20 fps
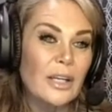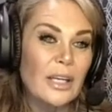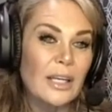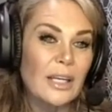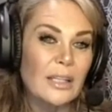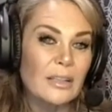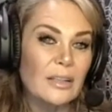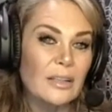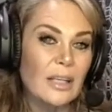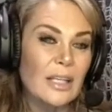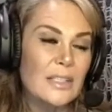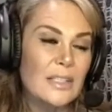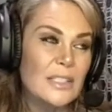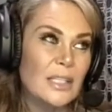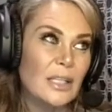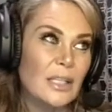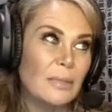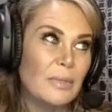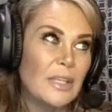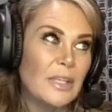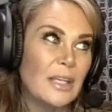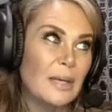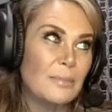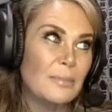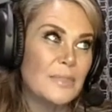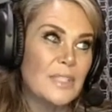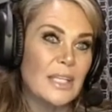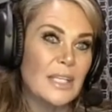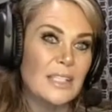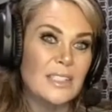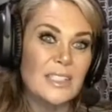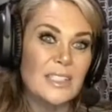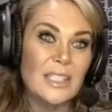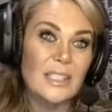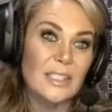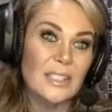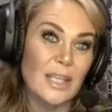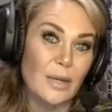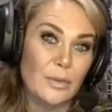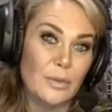it instantly becomes like
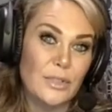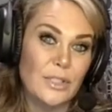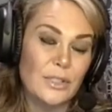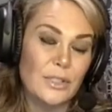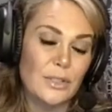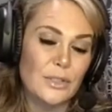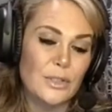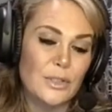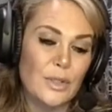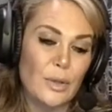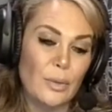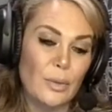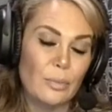6 ounces. So,